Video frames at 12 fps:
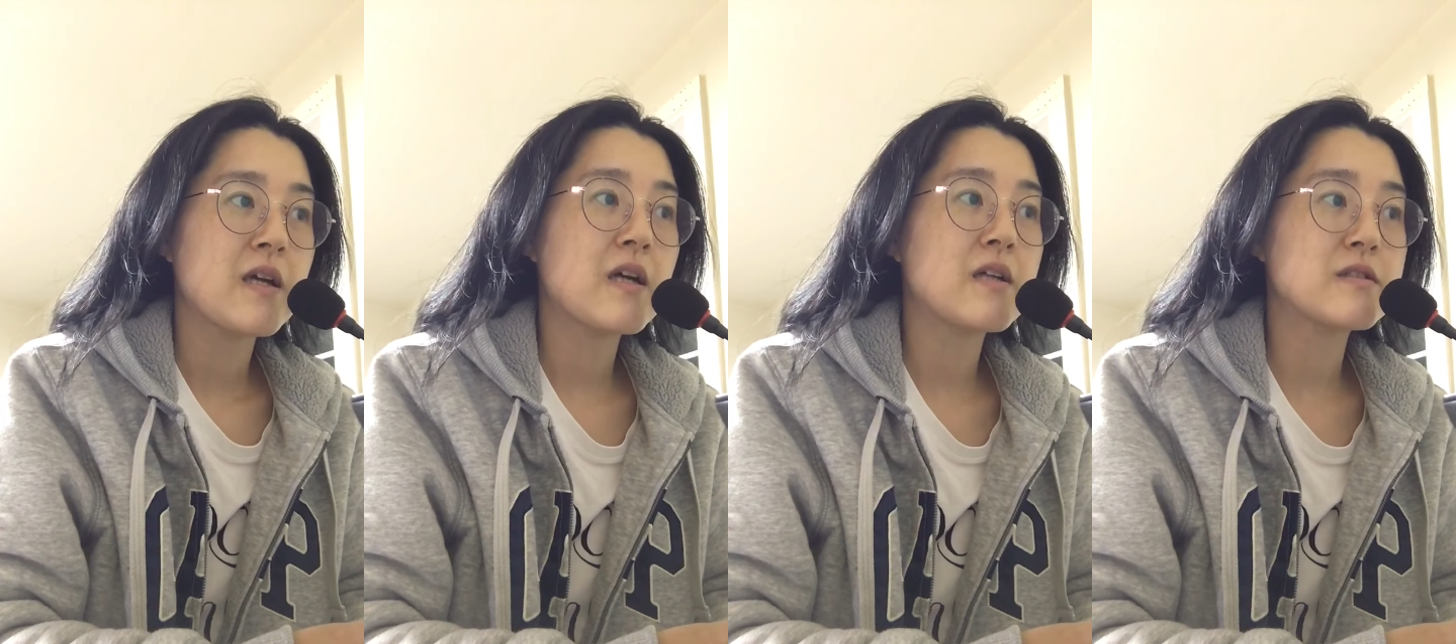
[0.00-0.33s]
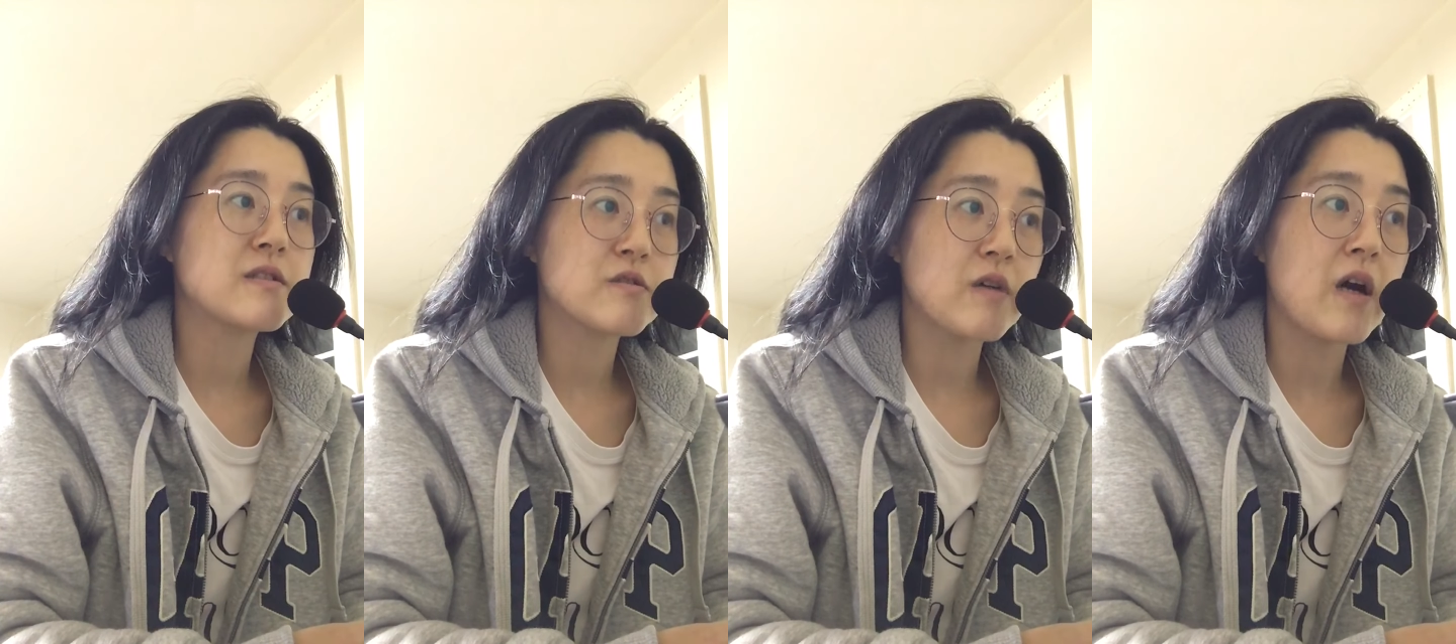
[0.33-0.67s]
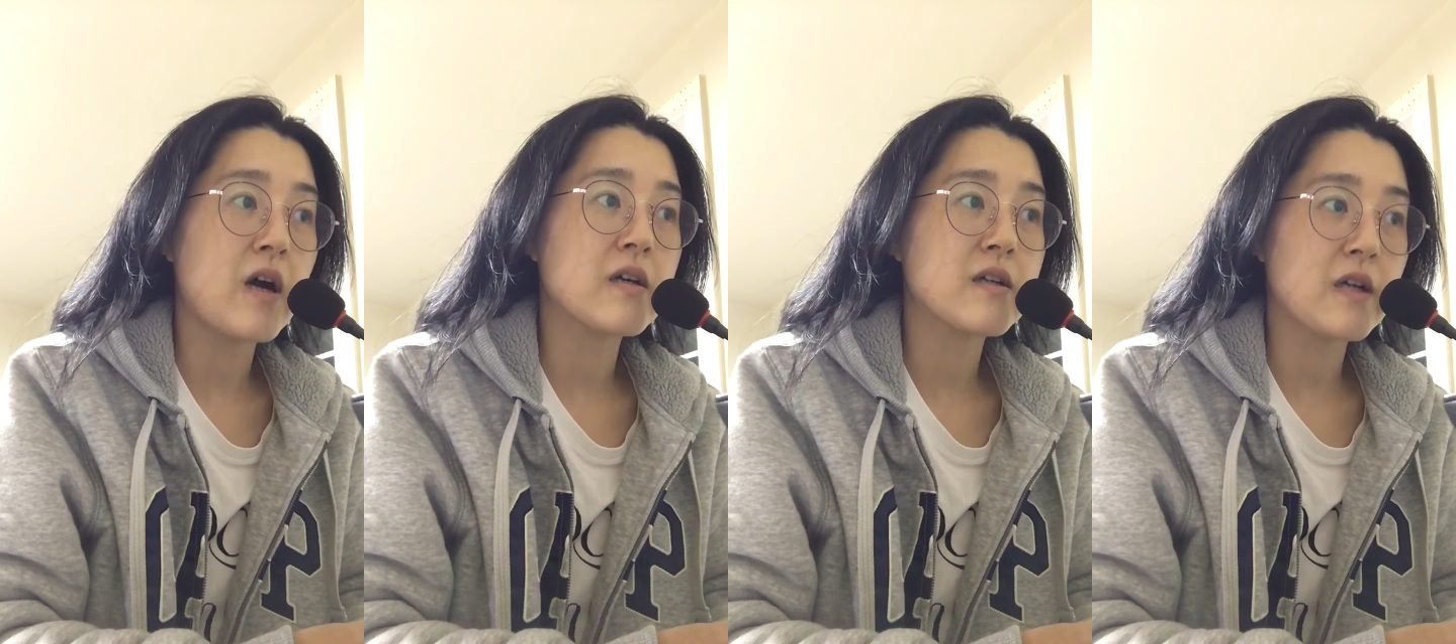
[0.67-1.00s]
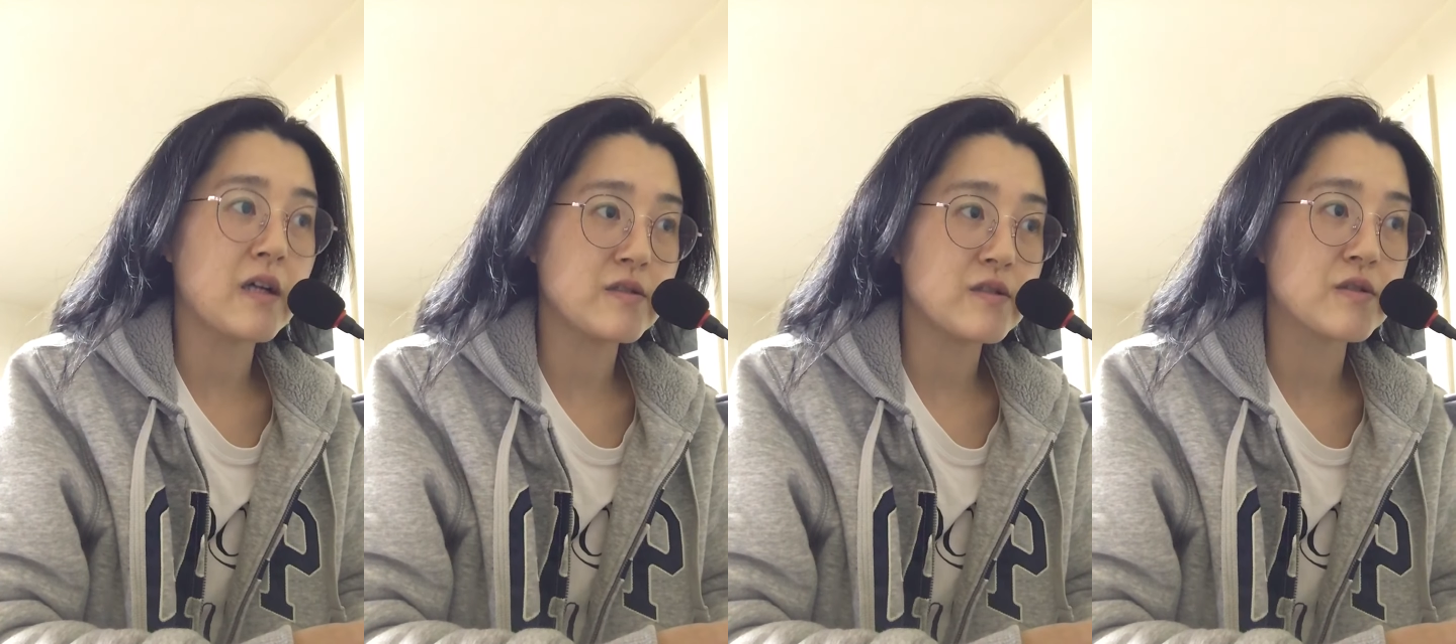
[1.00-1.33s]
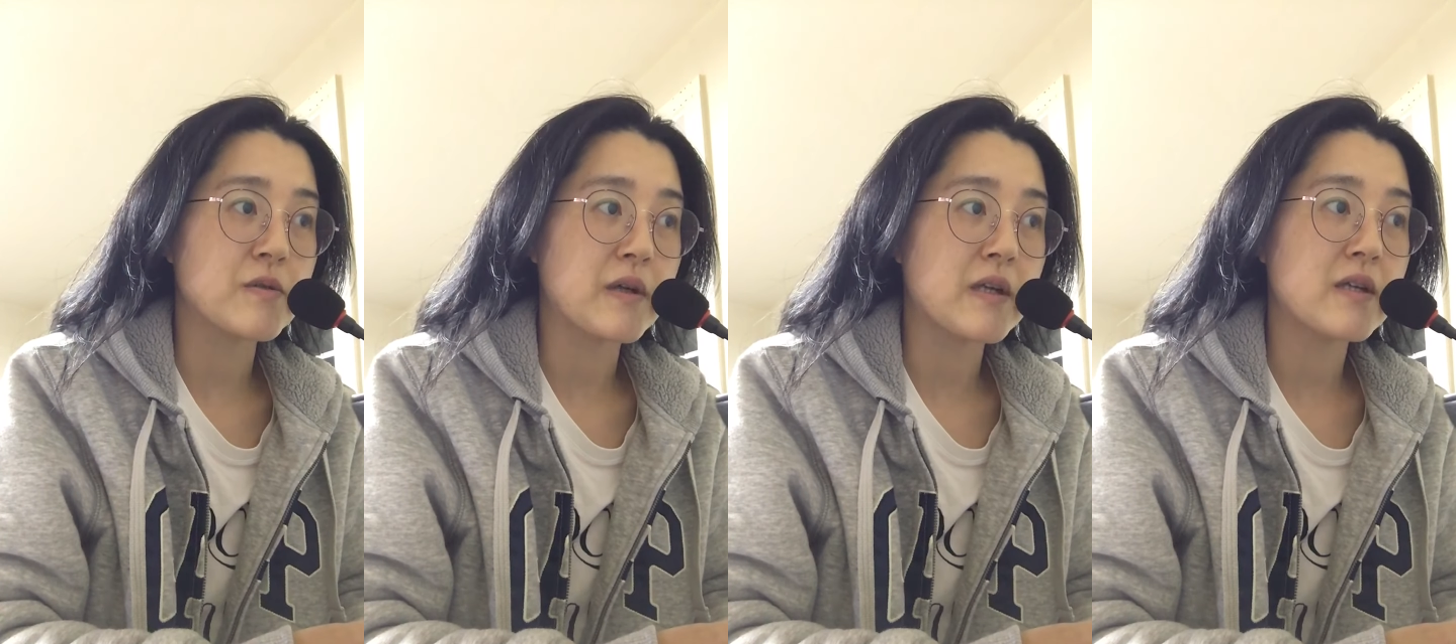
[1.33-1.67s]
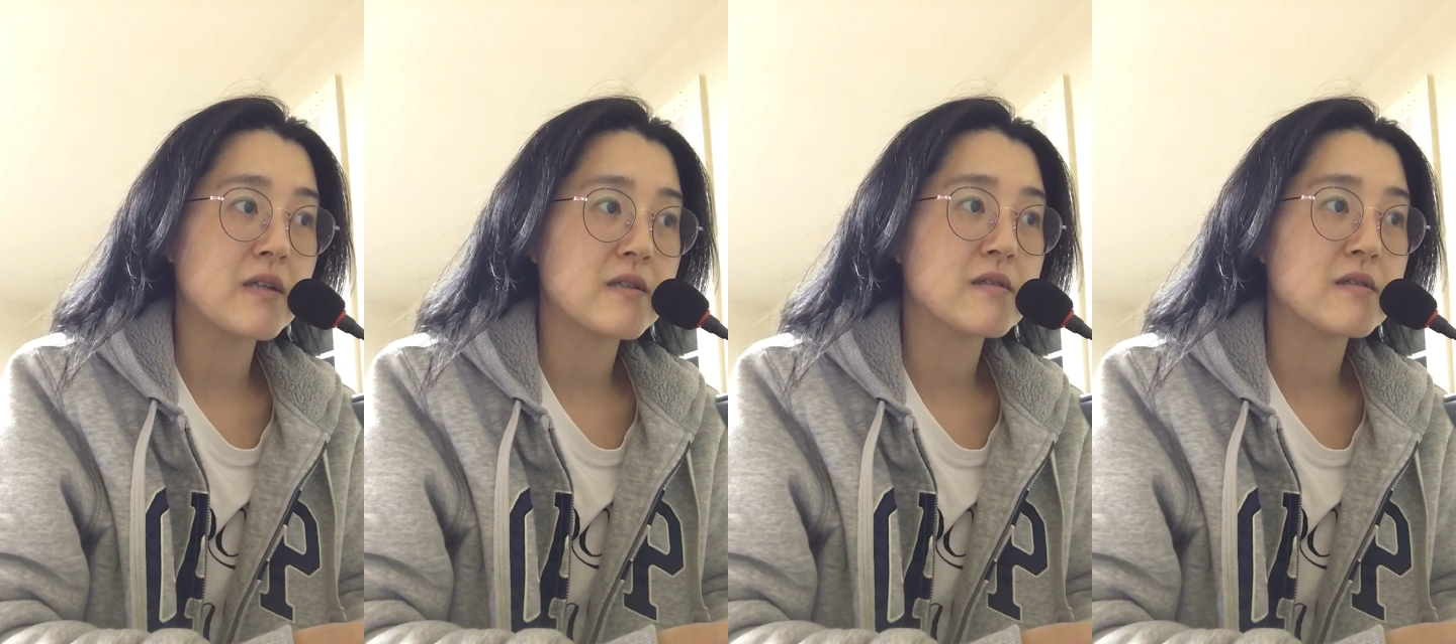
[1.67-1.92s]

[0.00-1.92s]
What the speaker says: a strong country.